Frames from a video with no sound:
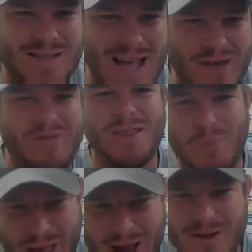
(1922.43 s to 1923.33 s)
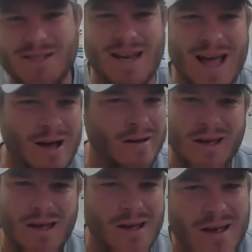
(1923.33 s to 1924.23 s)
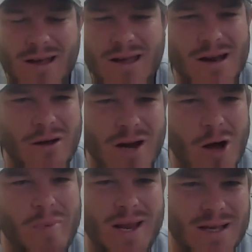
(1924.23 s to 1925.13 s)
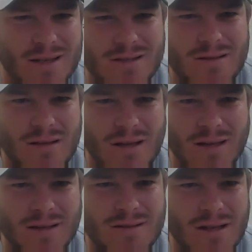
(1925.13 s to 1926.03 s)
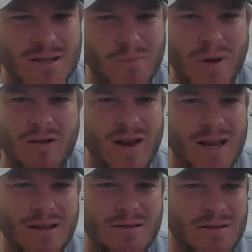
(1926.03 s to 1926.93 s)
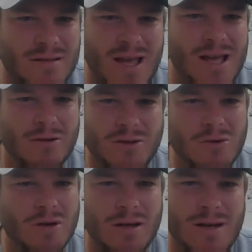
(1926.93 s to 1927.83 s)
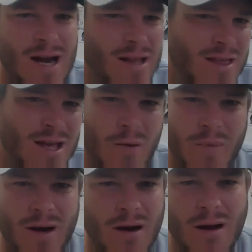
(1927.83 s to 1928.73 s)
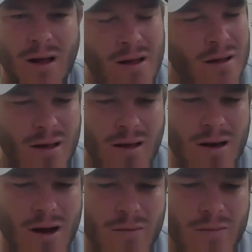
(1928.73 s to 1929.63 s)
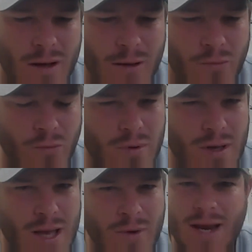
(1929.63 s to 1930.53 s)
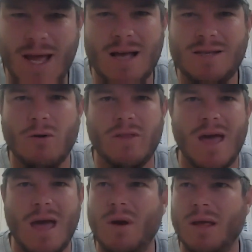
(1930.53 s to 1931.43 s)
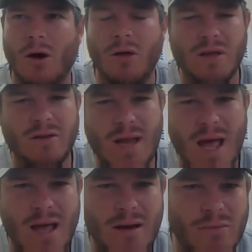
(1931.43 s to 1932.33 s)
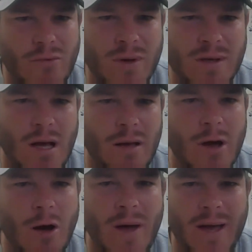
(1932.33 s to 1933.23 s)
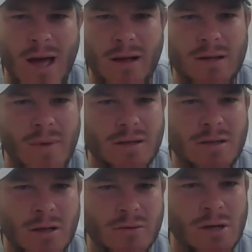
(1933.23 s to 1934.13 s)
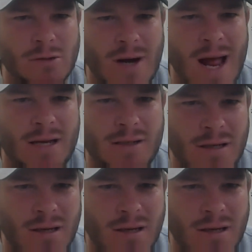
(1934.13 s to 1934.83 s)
on staff and the players, and now you know nobody is is is above anything or too good to anything. I mean our you know, we had a guy score the game-winning goal the other day, and we saw him go back out to make sure there was no trash.